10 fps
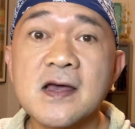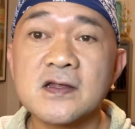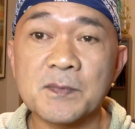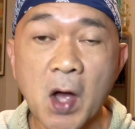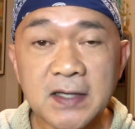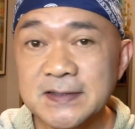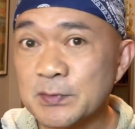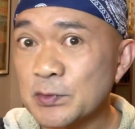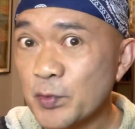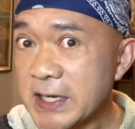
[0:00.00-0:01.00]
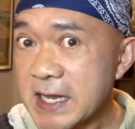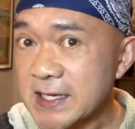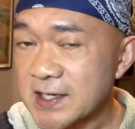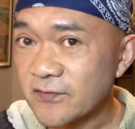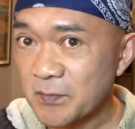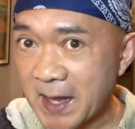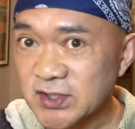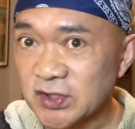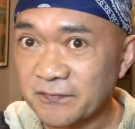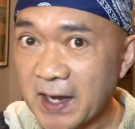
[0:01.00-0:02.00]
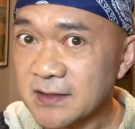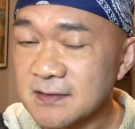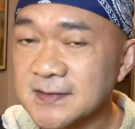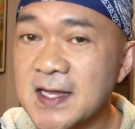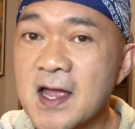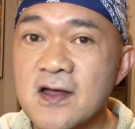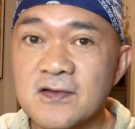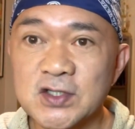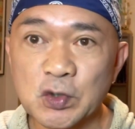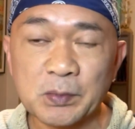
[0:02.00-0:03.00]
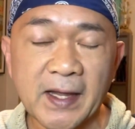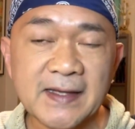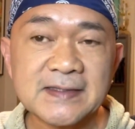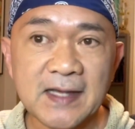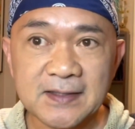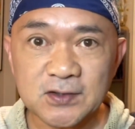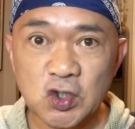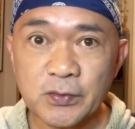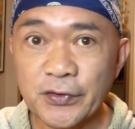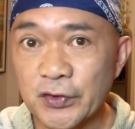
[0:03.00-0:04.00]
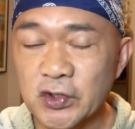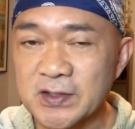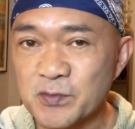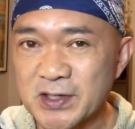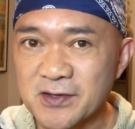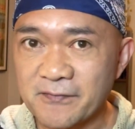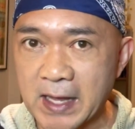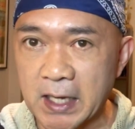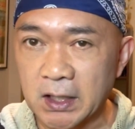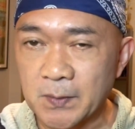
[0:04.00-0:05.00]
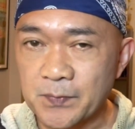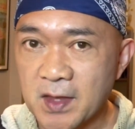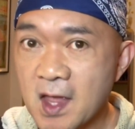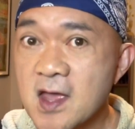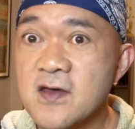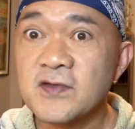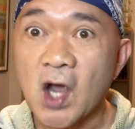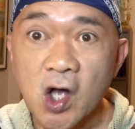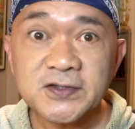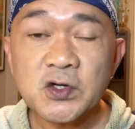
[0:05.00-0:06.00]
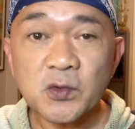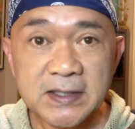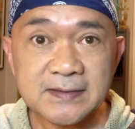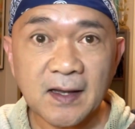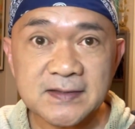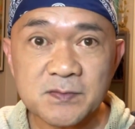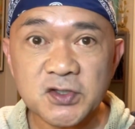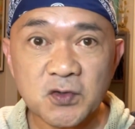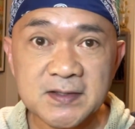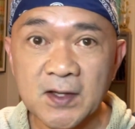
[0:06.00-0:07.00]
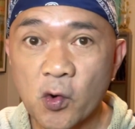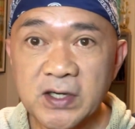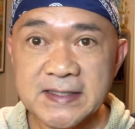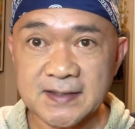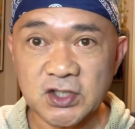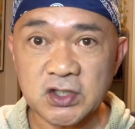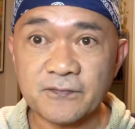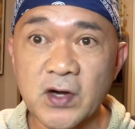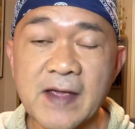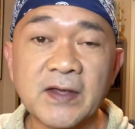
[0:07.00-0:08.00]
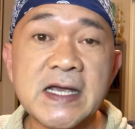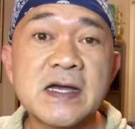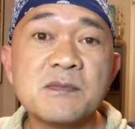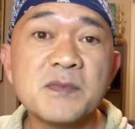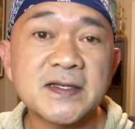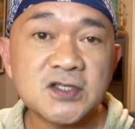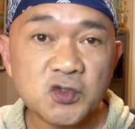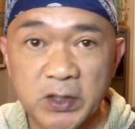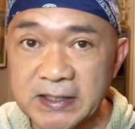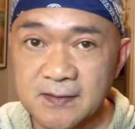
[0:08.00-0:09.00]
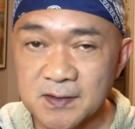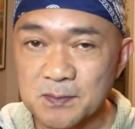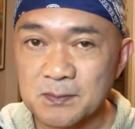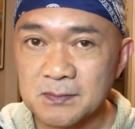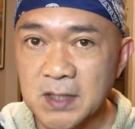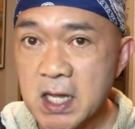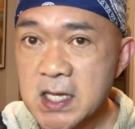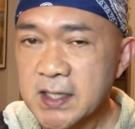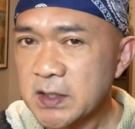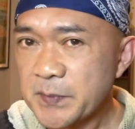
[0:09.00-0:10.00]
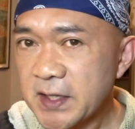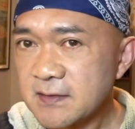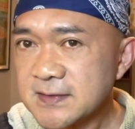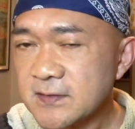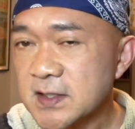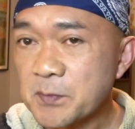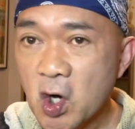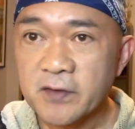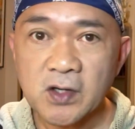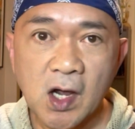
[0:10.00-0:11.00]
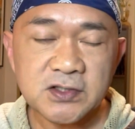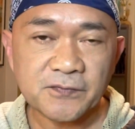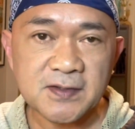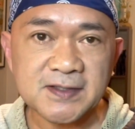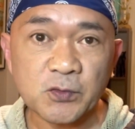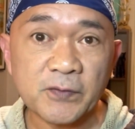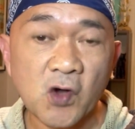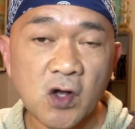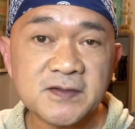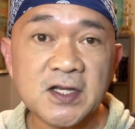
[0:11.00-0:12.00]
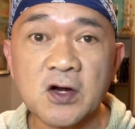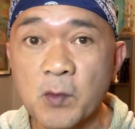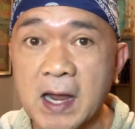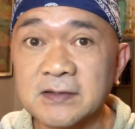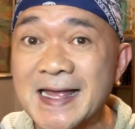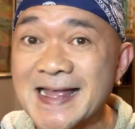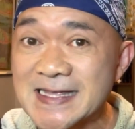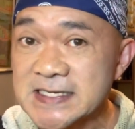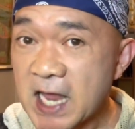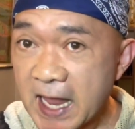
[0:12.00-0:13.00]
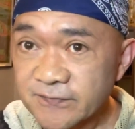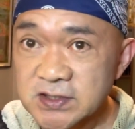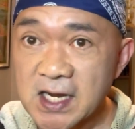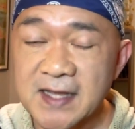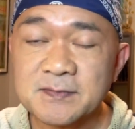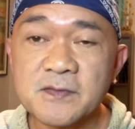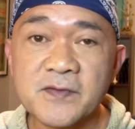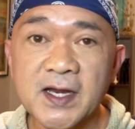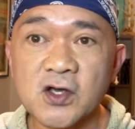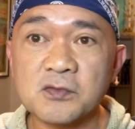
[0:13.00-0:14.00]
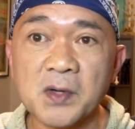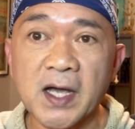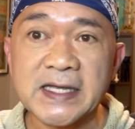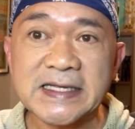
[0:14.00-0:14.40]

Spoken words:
the possible rigging of the pageant finals that took place last October 3rd in Reno, Nevada. They also criticized the Miss USA organization for having mistreated them. It appears that part of the controversy revolves around an advertisement video by